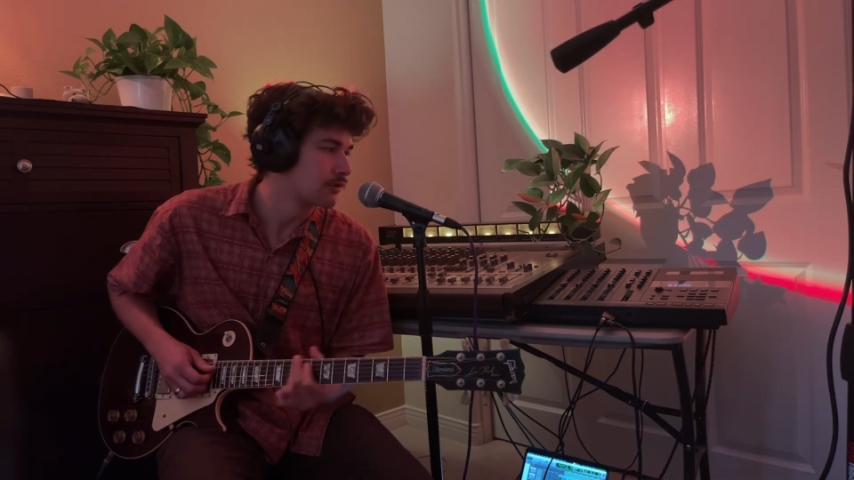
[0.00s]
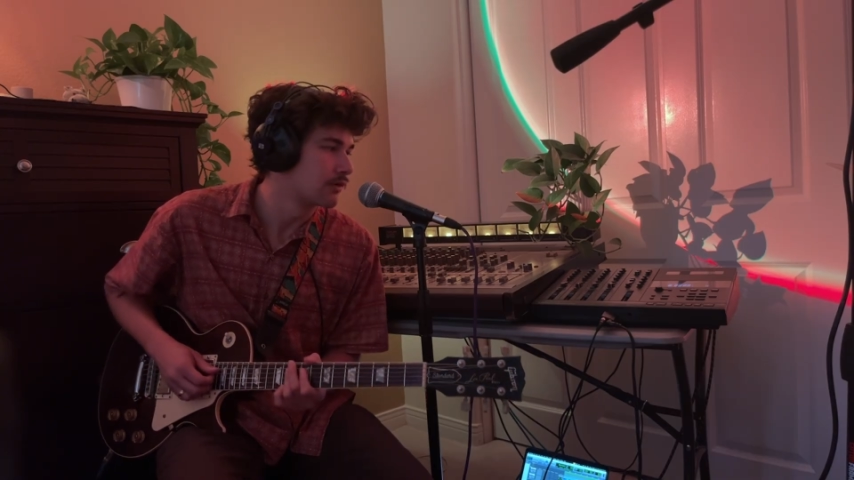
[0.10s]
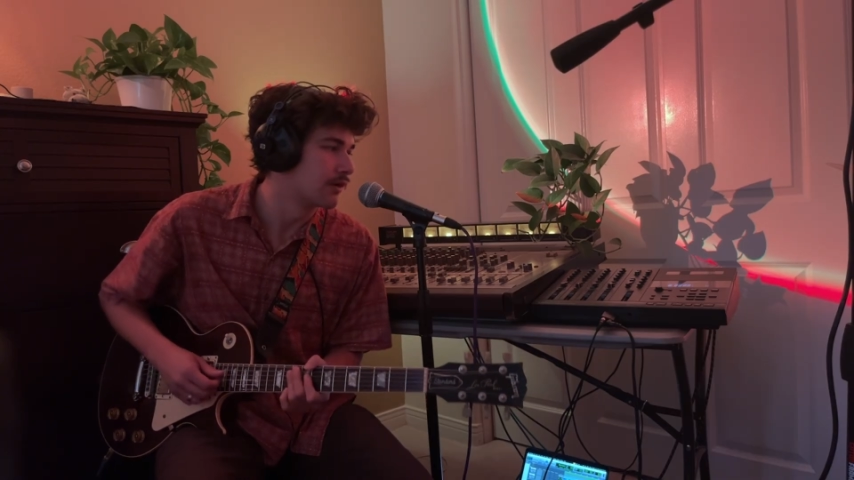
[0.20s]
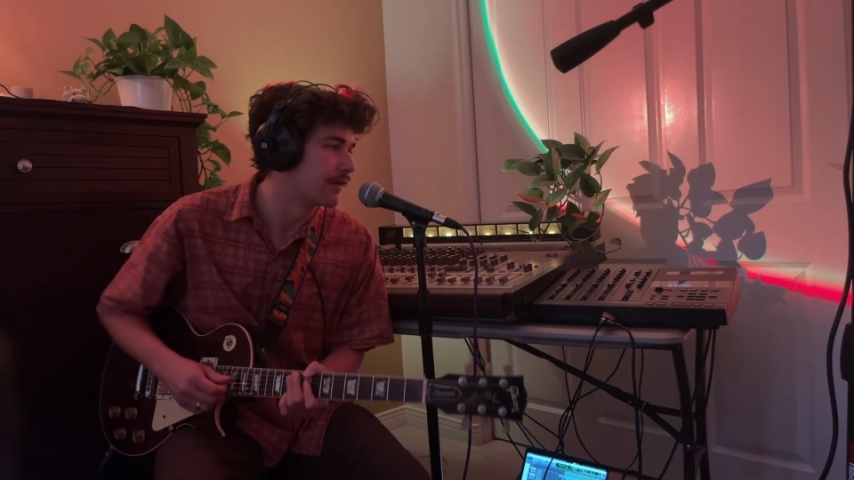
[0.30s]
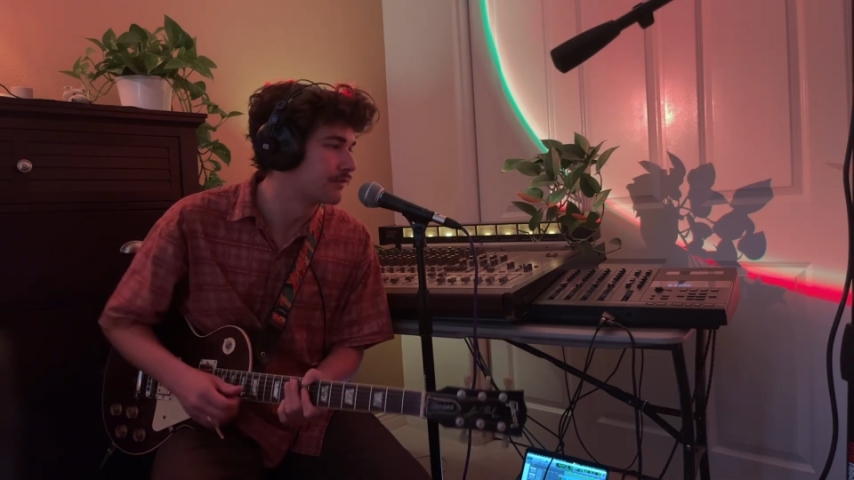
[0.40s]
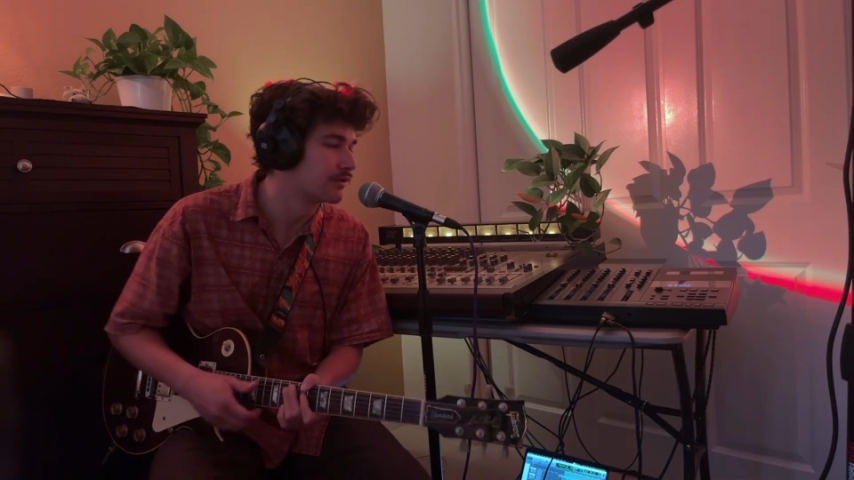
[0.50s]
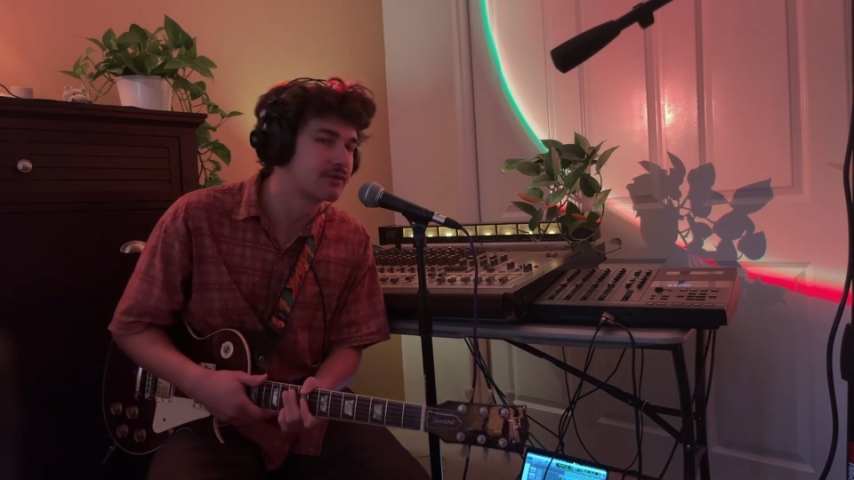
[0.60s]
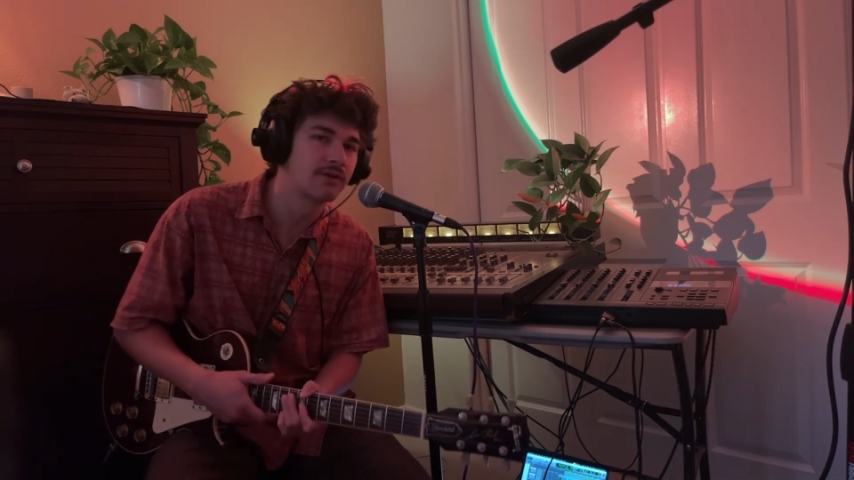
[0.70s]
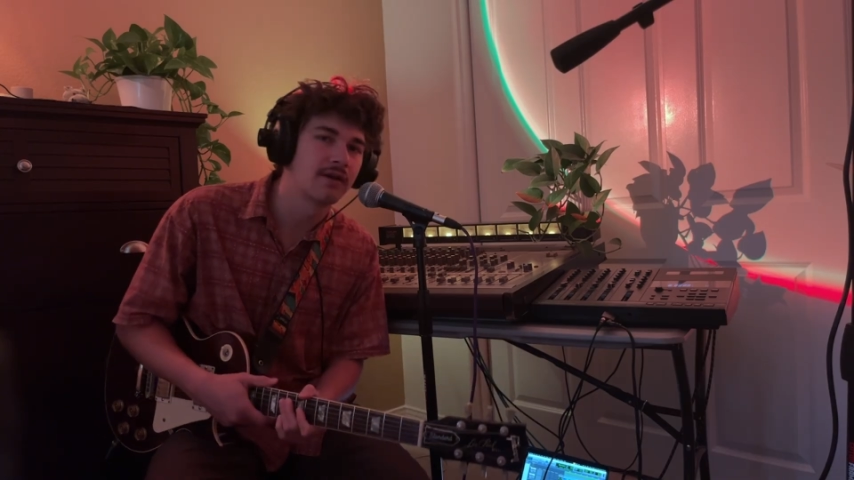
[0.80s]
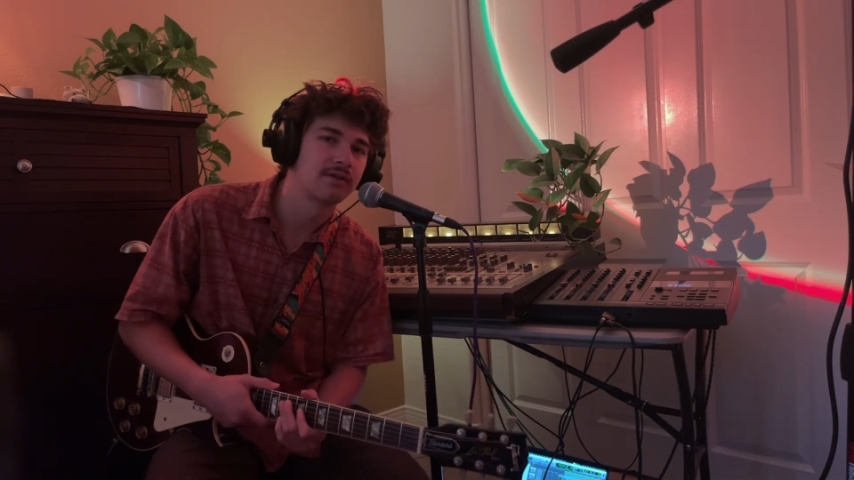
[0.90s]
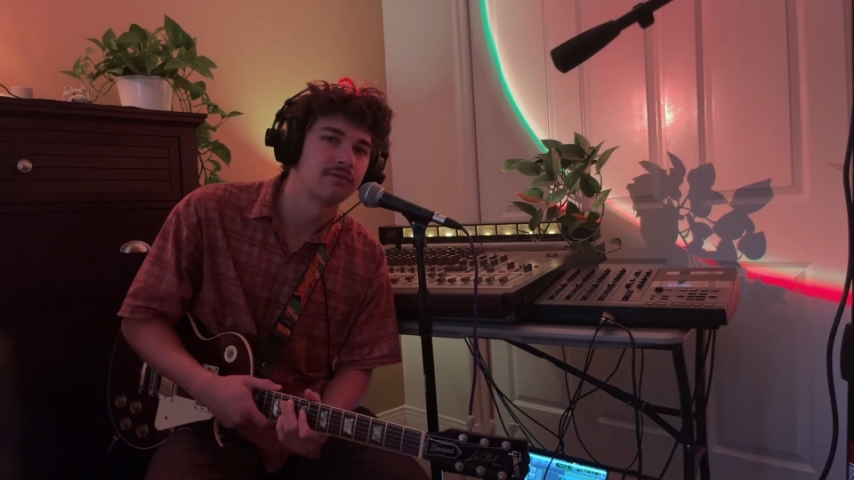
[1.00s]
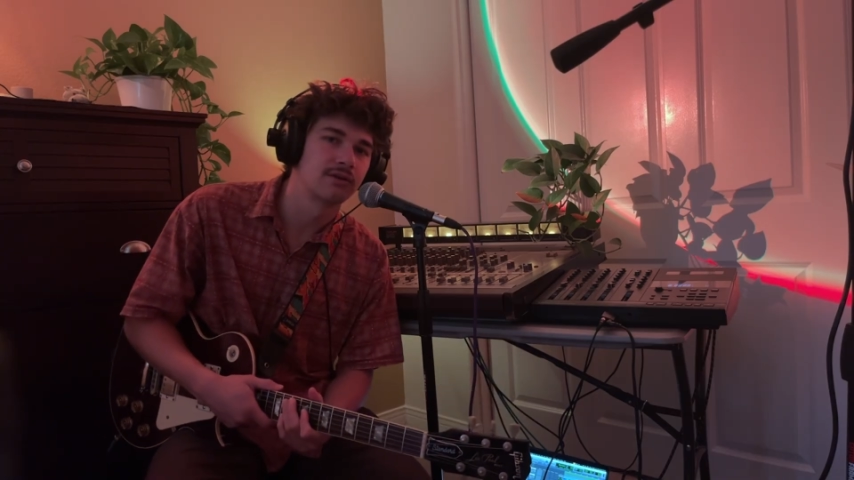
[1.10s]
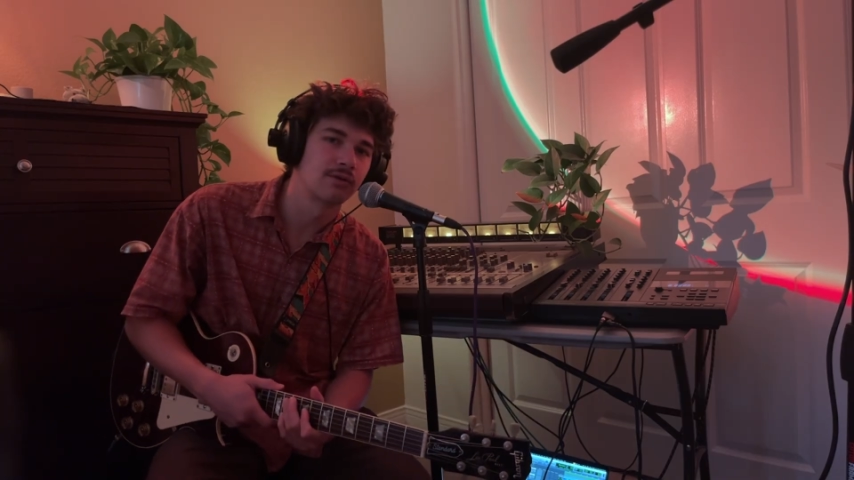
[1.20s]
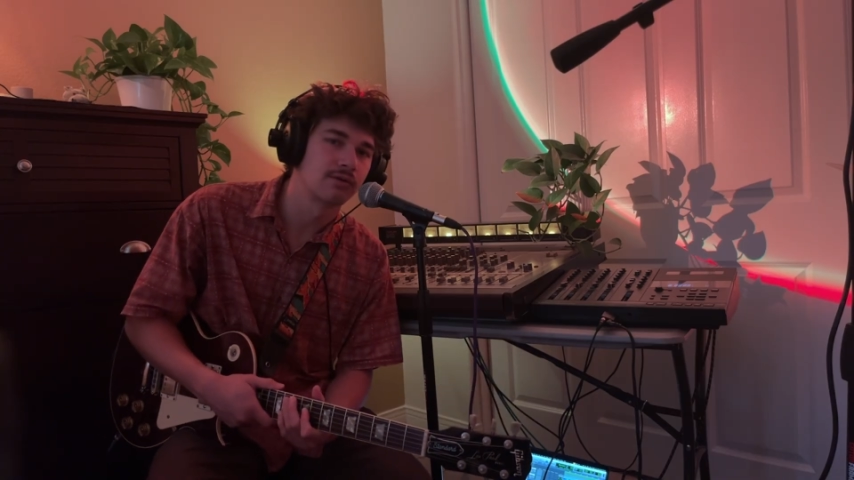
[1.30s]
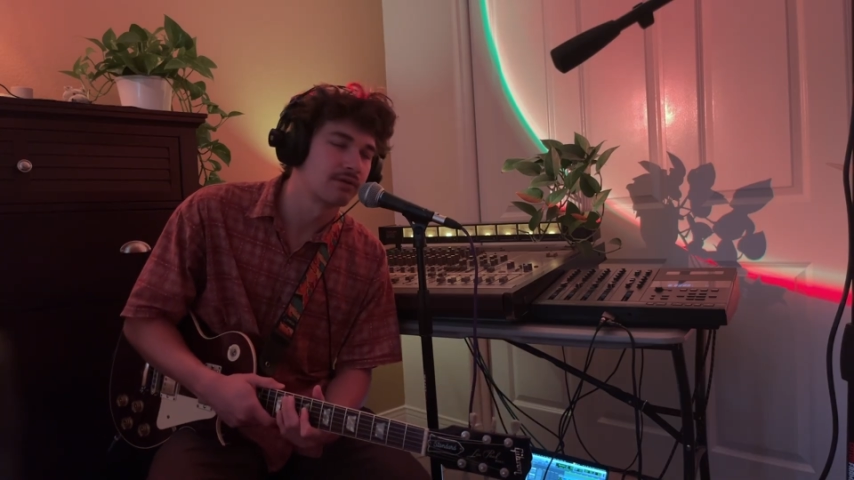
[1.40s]
All right, so let's go ahead and
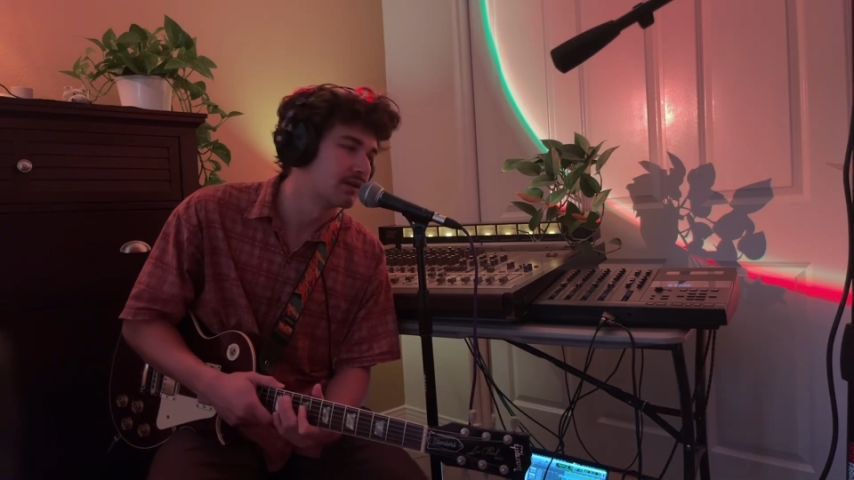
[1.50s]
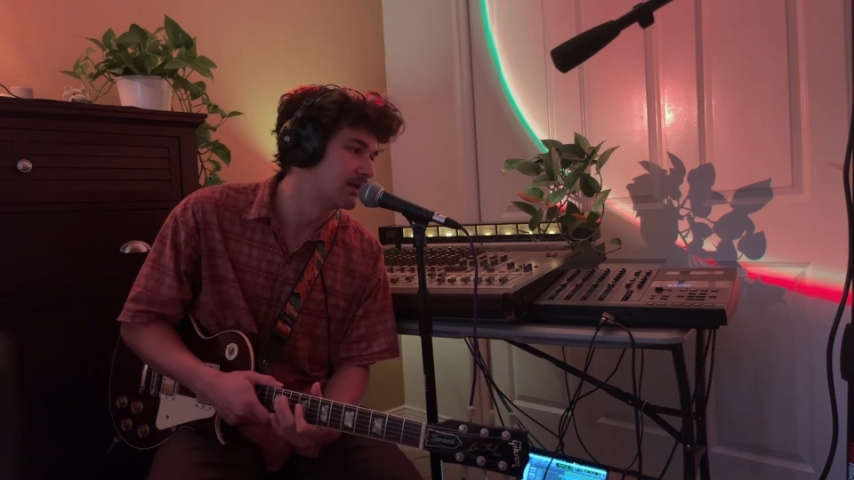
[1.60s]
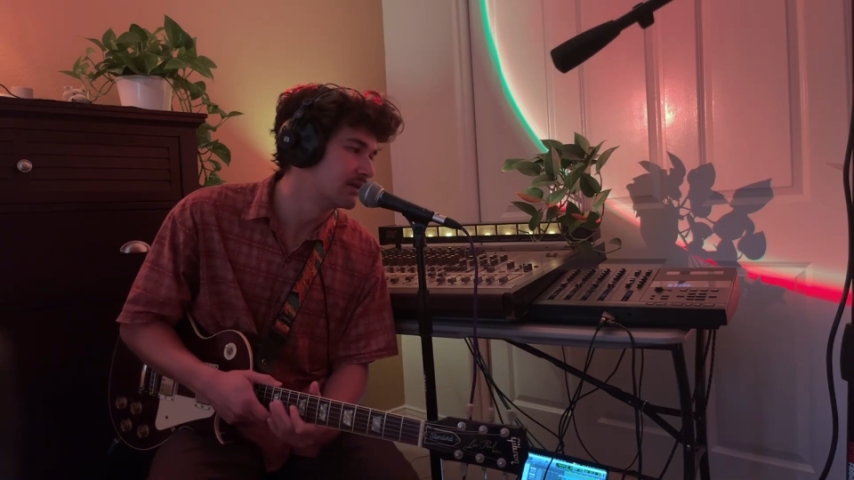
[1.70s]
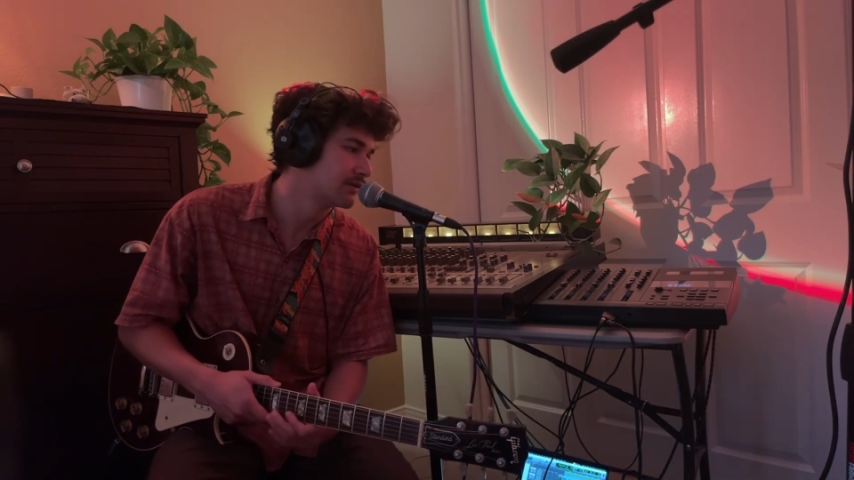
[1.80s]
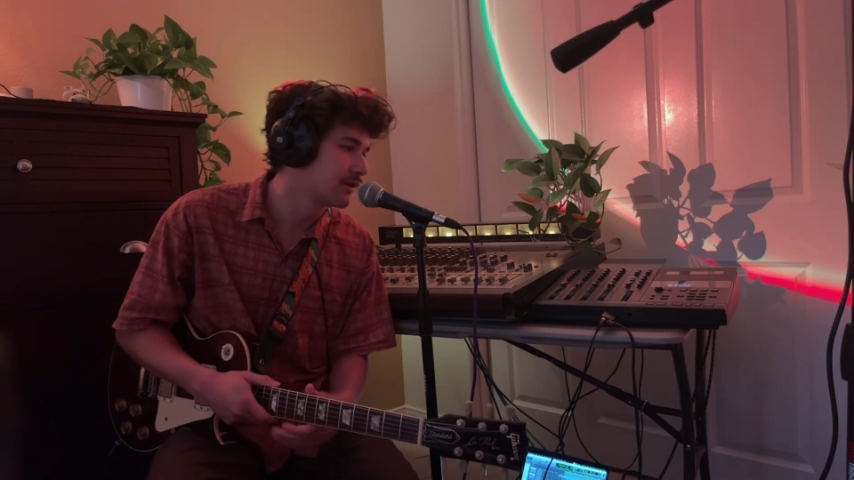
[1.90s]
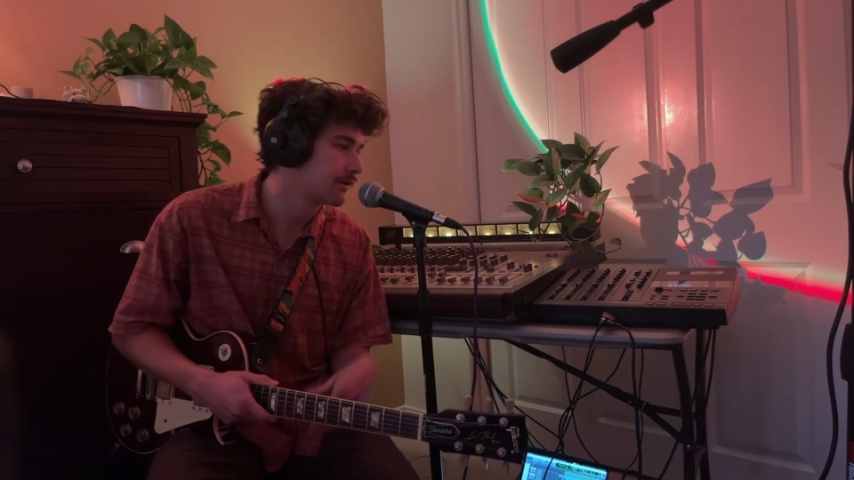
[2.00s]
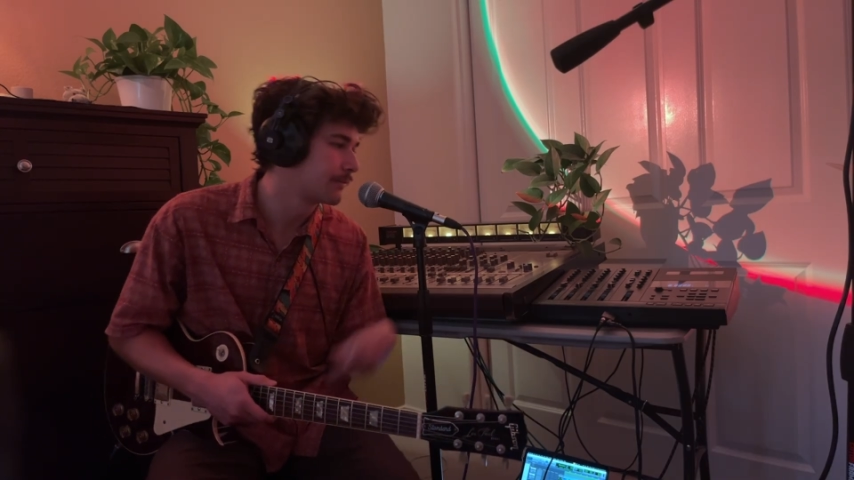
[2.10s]
record the lead guitar.